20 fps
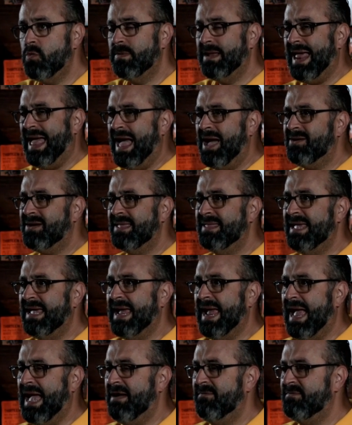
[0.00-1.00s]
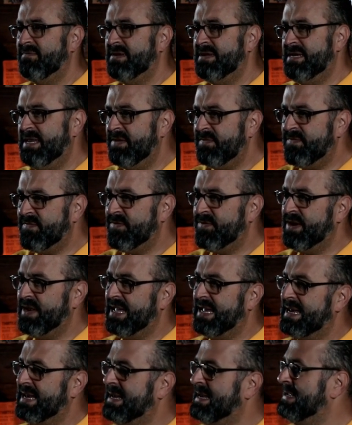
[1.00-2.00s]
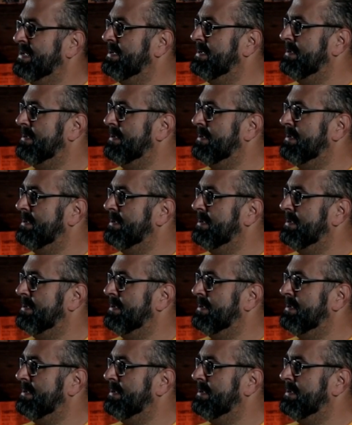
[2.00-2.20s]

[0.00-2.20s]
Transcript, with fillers: but how can they have differing